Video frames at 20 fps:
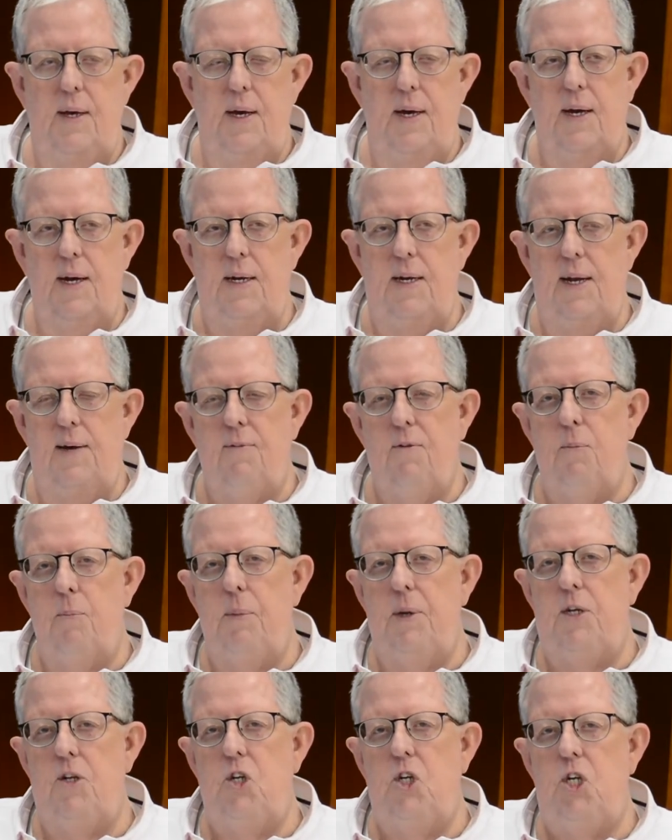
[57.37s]
And I'd never
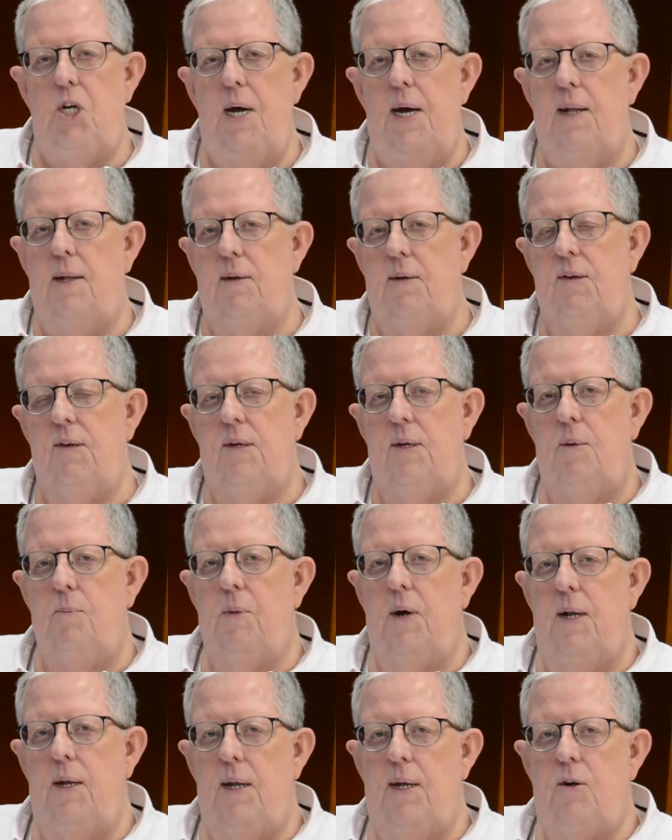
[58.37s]
been challenged in
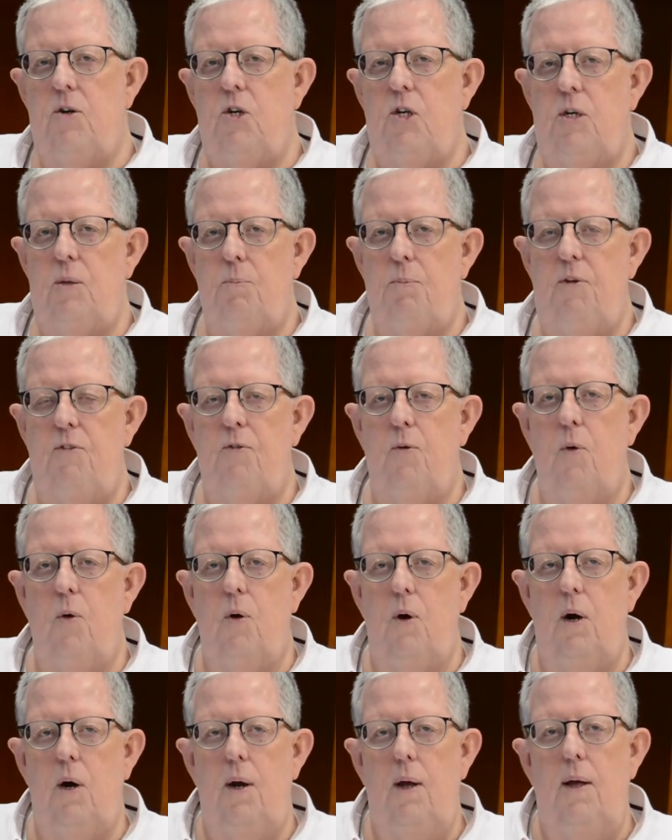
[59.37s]
my leadership
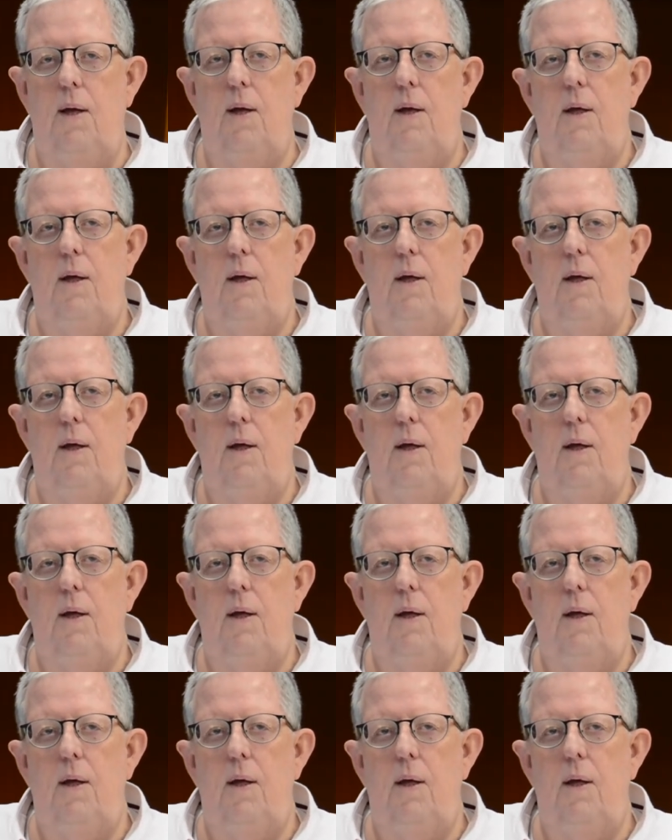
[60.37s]
before